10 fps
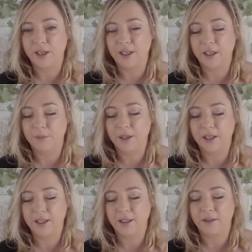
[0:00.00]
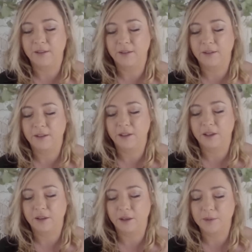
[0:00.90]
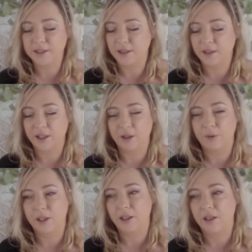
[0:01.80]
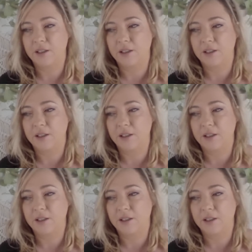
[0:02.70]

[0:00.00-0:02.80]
and I'm thinking, I'm just going to go with it.